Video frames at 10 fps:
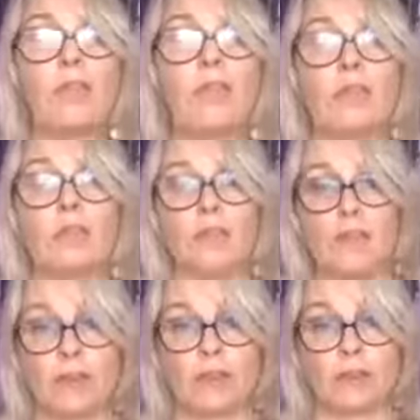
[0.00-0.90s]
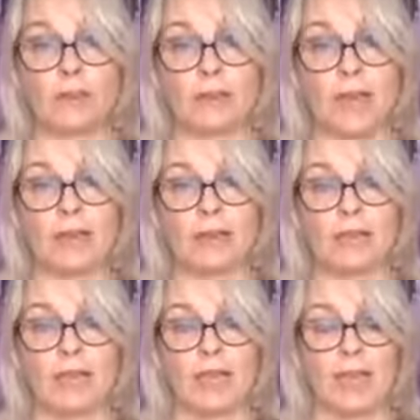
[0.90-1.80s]
and you focus on that,
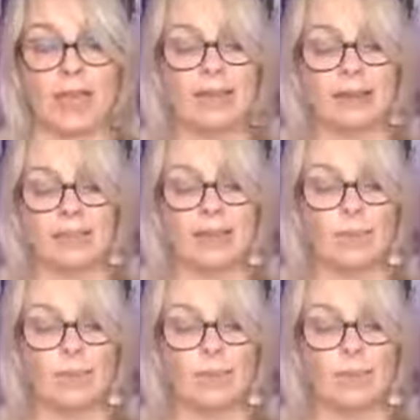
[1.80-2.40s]
and